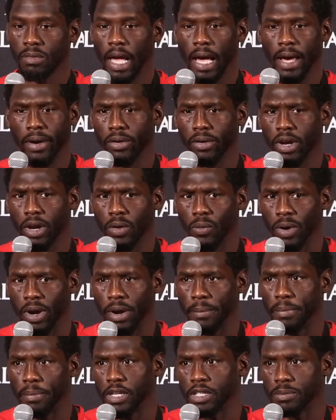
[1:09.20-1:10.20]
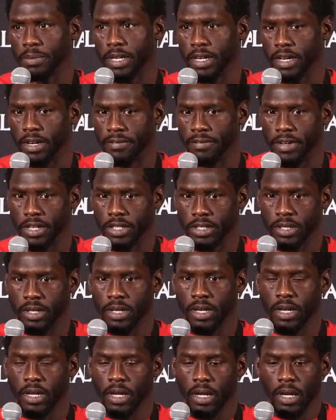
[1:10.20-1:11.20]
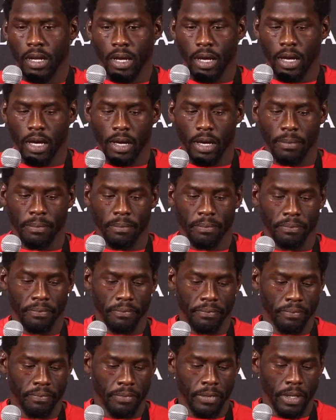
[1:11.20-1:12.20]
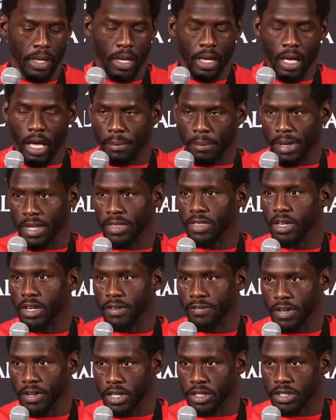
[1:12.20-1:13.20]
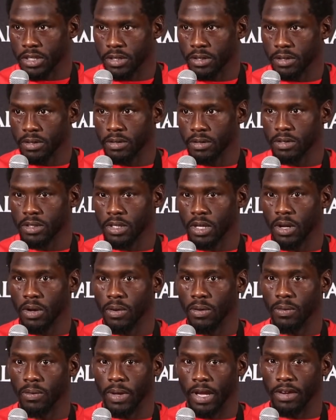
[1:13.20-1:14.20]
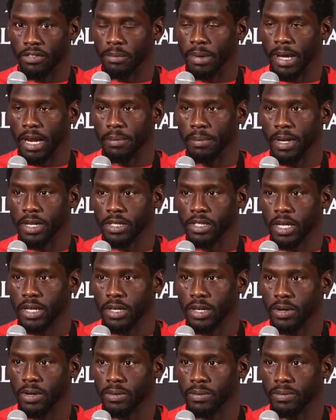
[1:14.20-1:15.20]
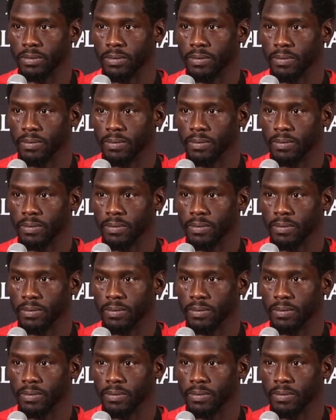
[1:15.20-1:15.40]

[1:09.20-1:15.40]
I don't care where it puts me in the division. I'm in the division, so everybody better take note.